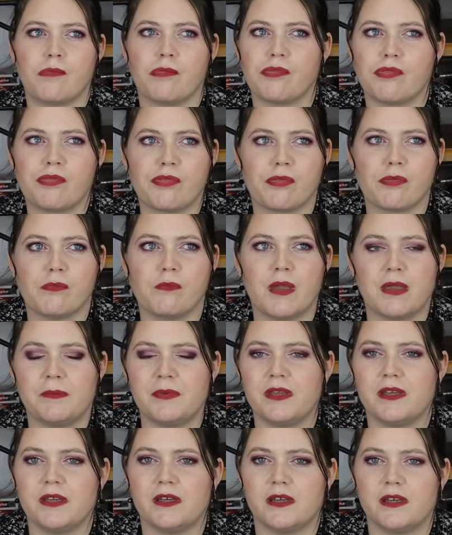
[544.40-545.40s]

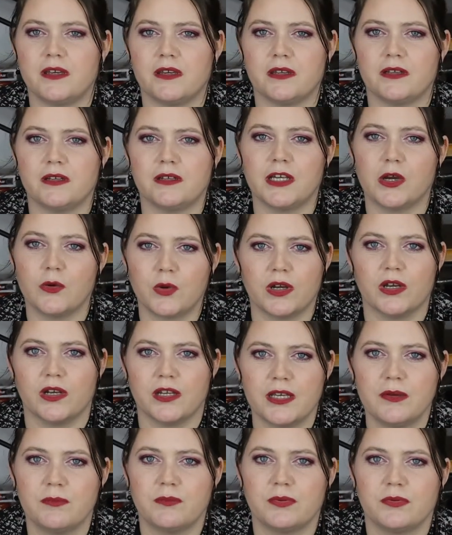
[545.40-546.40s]
maybe a liquid
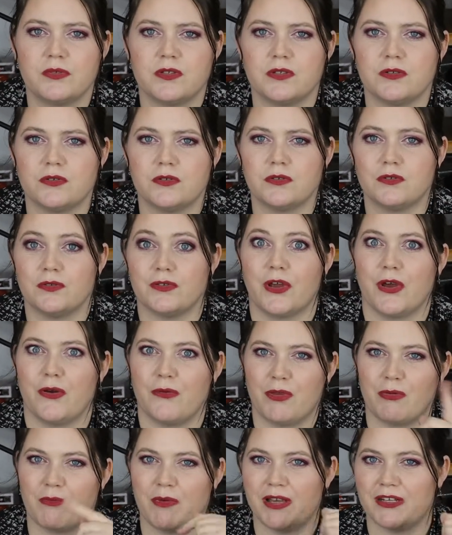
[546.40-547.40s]
lip to go
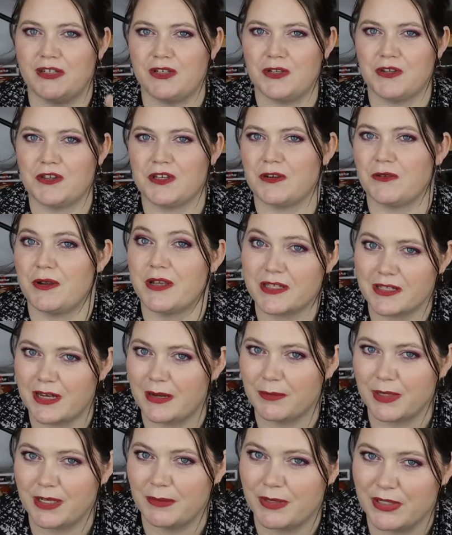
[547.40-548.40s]
with my new series that
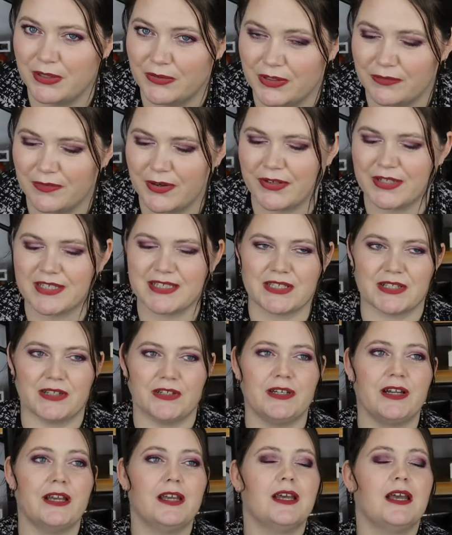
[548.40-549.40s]
I'm going to be doing very
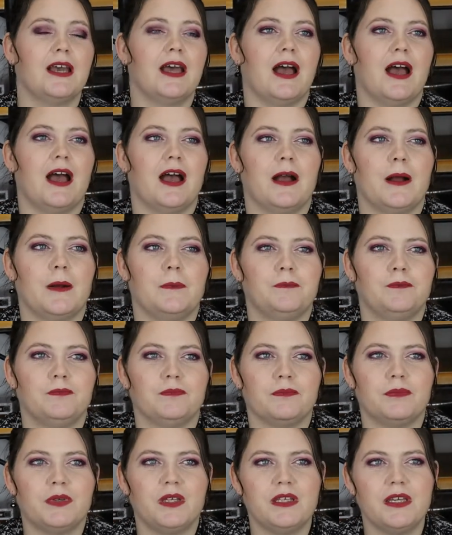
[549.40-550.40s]
soon.
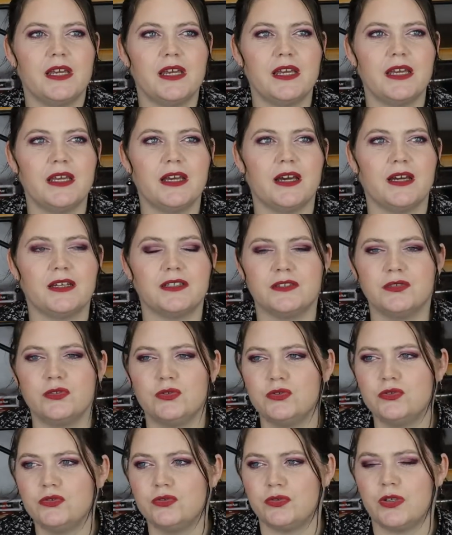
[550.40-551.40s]
But yeah,
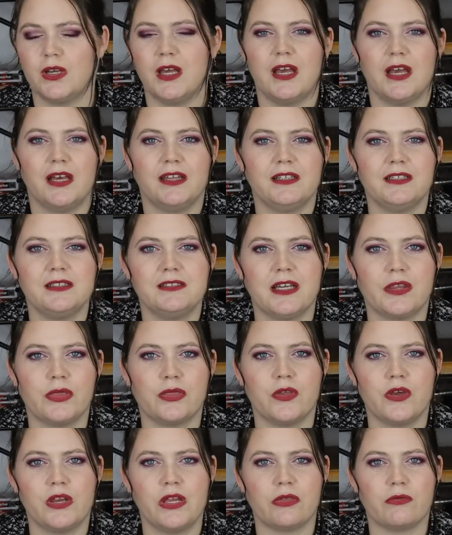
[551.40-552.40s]
oof, I think it's like
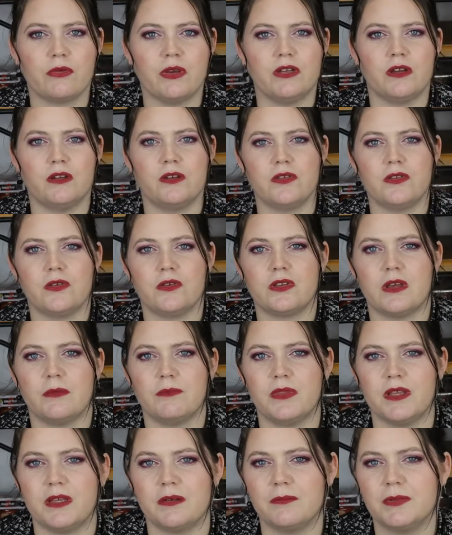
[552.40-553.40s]
$33 or
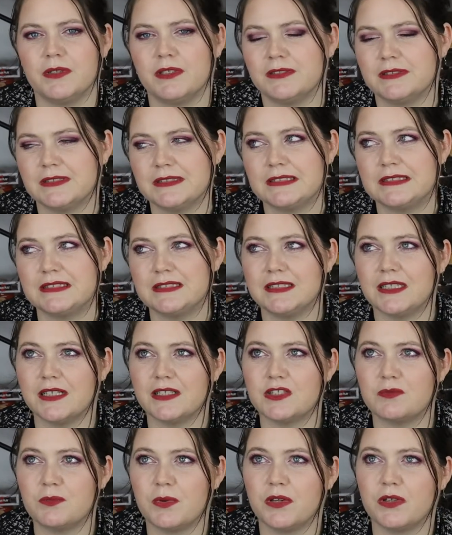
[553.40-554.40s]
something, but yeah,
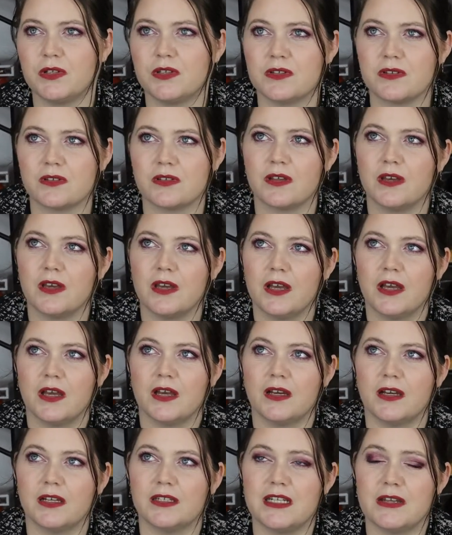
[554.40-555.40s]
I suppose
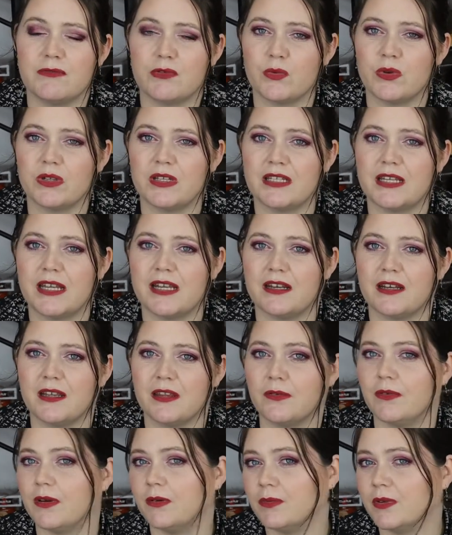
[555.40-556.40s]
I'd never really need
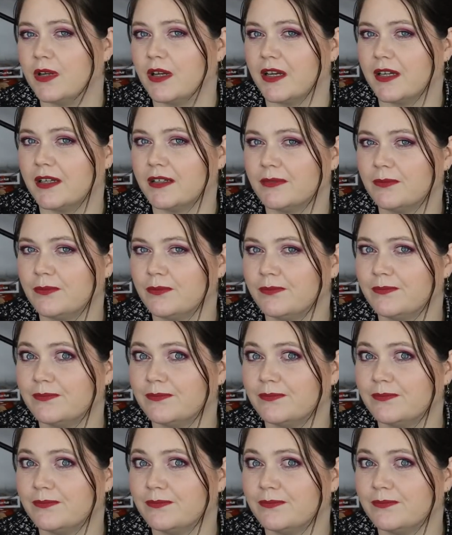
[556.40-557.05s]
another one, would I?